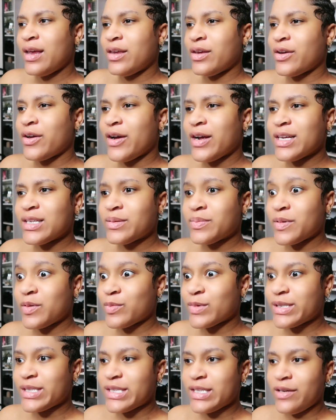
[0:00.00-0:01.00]
Your girl has
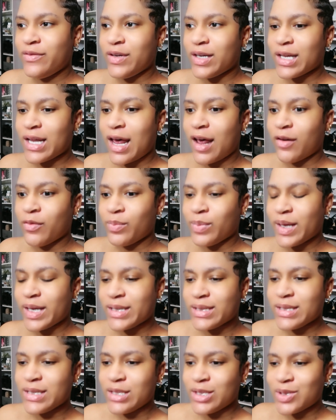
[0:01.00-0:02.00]
been receiving a lot of
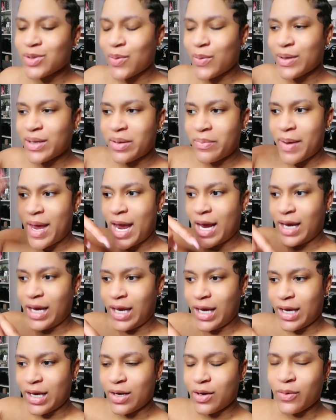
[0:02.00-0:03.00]
blessings on the
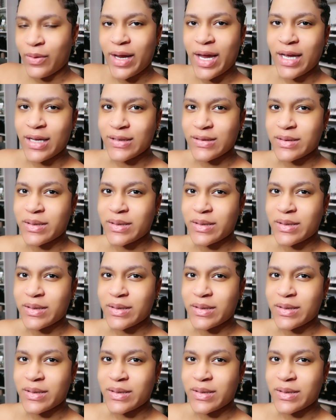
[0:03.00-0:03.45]
back end, okay?